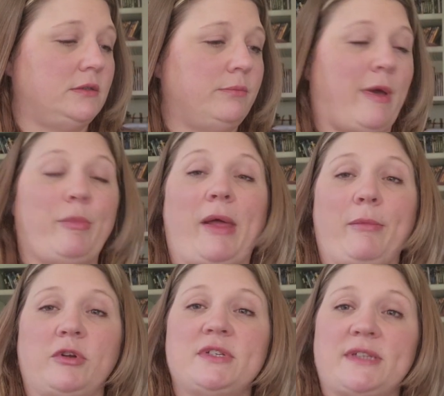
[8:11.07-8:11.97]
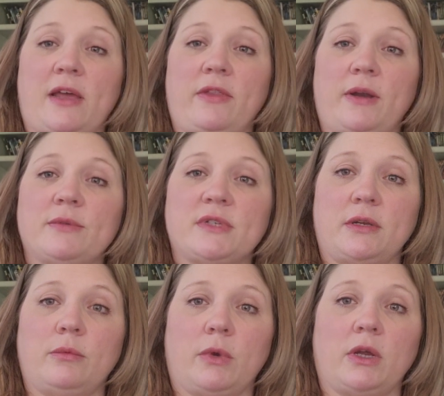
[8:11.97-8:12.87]
my Blackbird design that I was
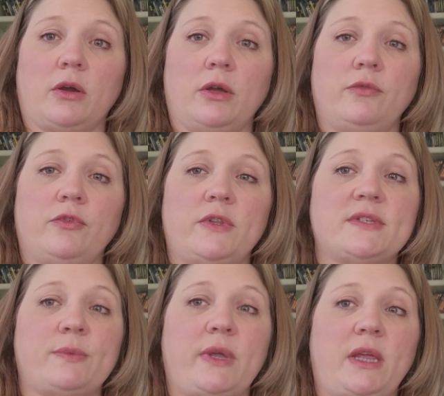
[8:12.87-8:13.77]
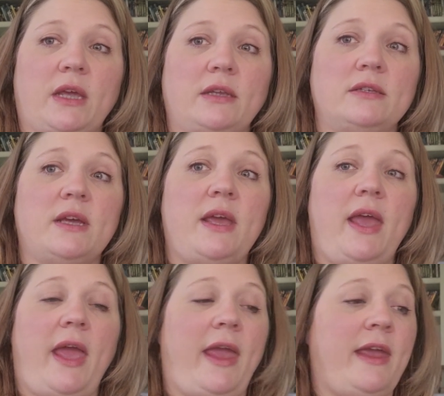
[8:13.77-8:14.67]
going to work on for this weekend,
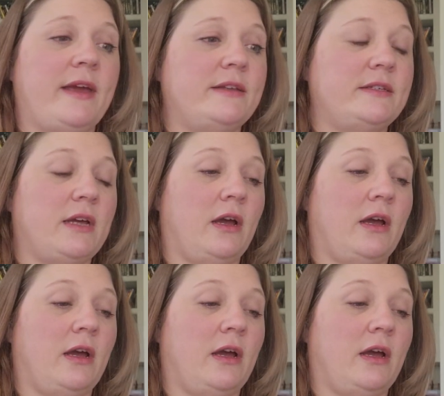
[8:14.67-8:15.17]
and